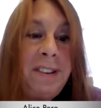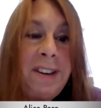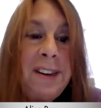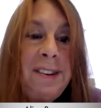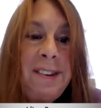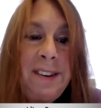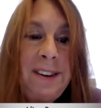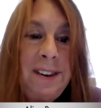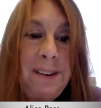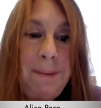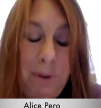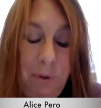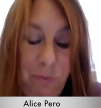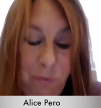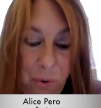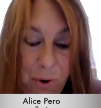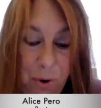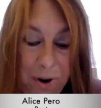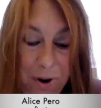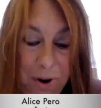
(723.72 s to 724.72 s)
existed
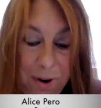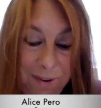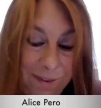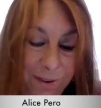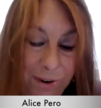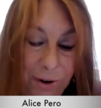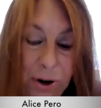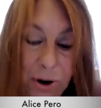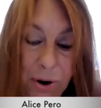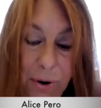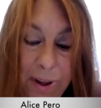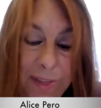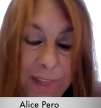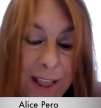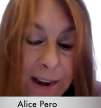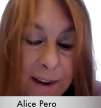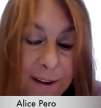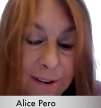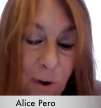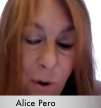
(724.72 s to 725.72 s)
before, and
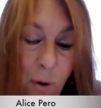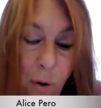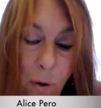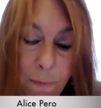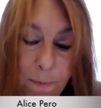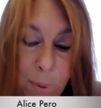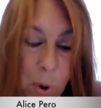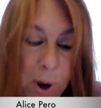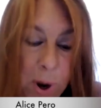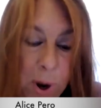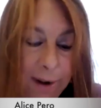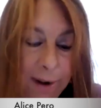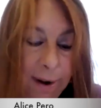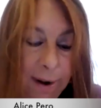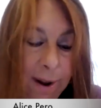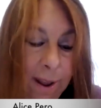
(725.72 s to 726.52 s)
that's the whole point.